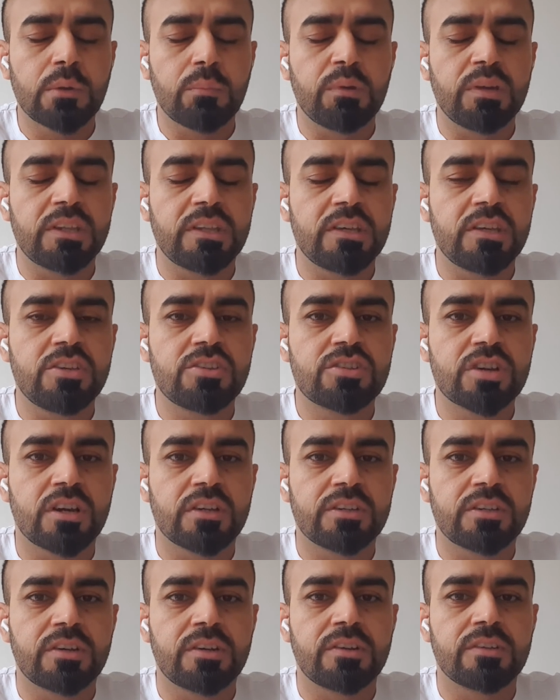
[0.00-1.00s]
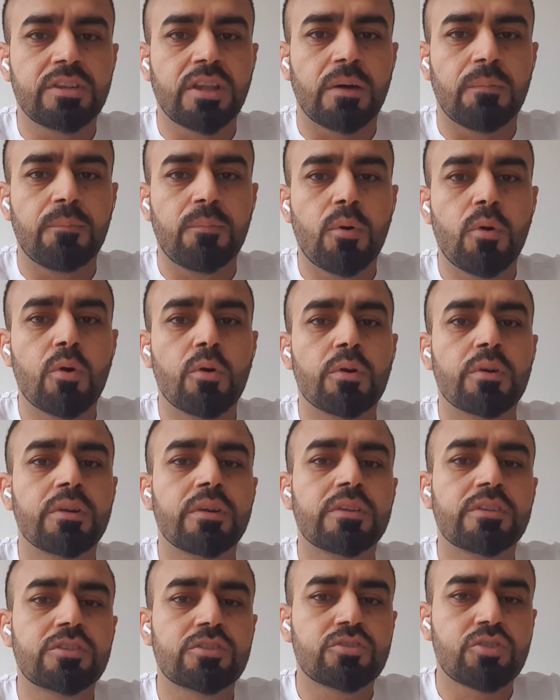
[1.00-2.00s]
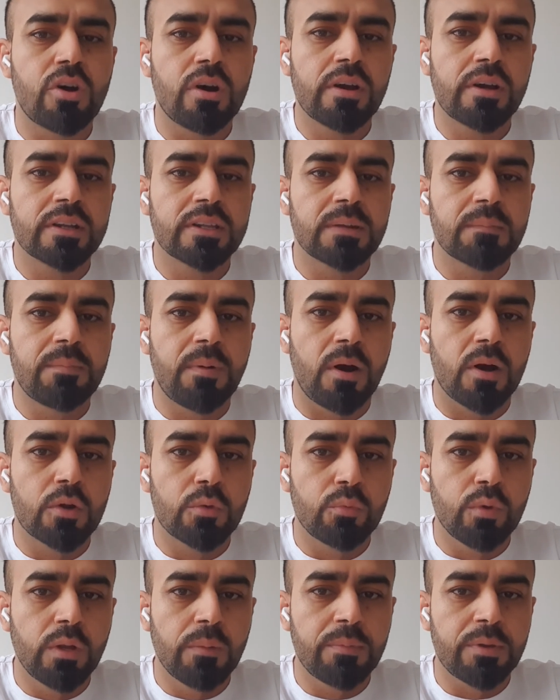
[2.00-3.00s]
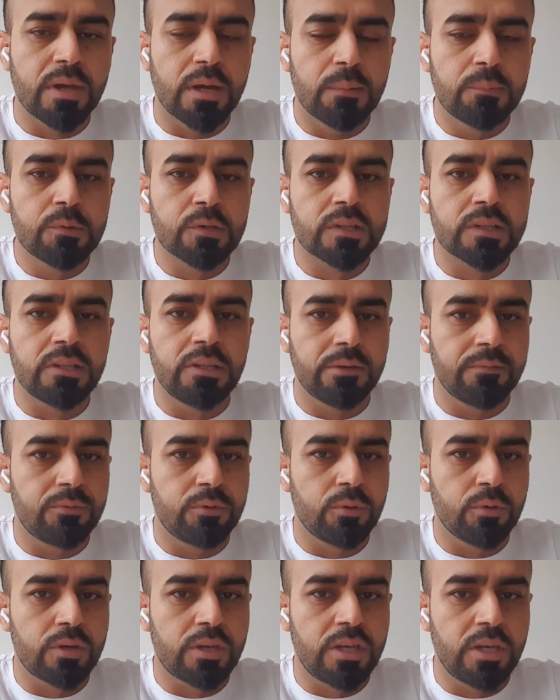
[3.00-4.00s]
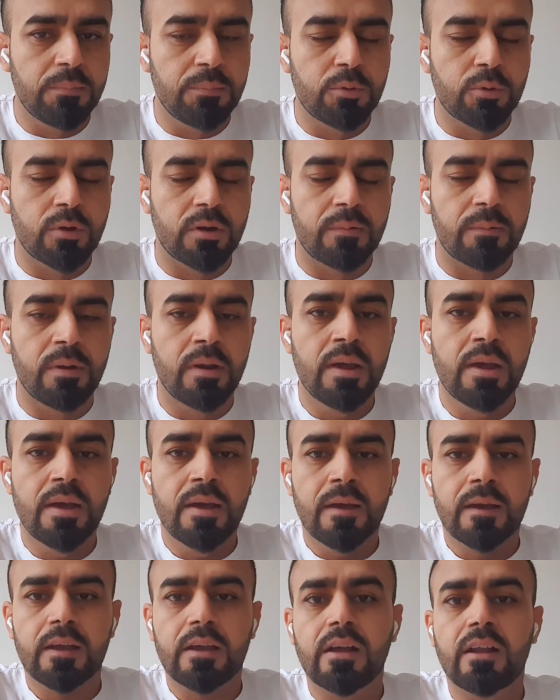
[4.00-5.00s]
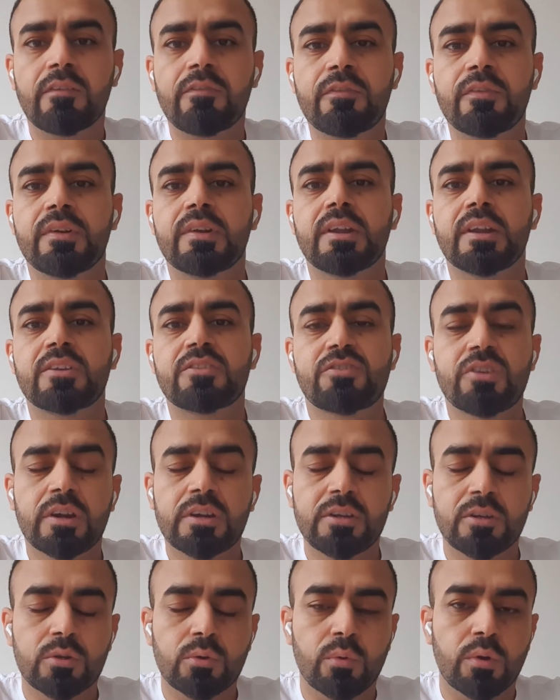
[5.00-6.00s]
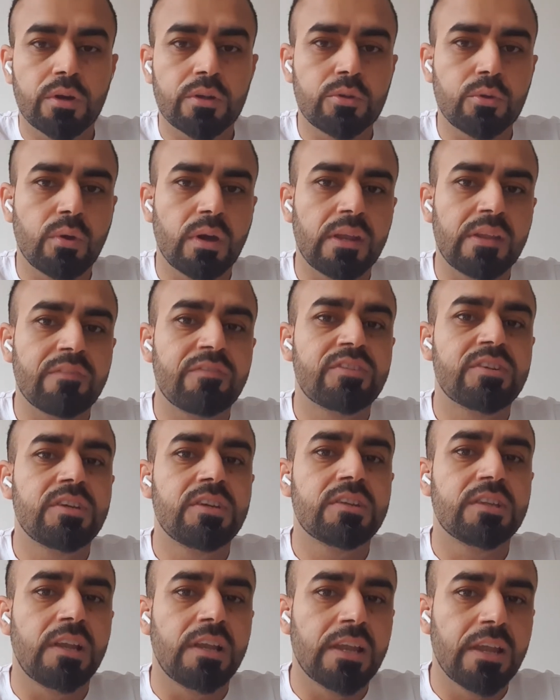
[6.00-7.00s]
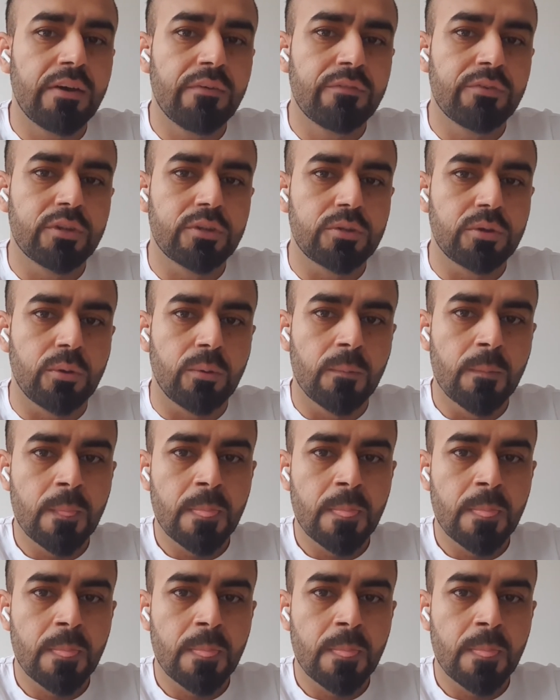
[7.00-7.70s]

with each other, the more stronger the bond will be, obviously, if you keep your girlfriend attracted towards you and if she's in love with you.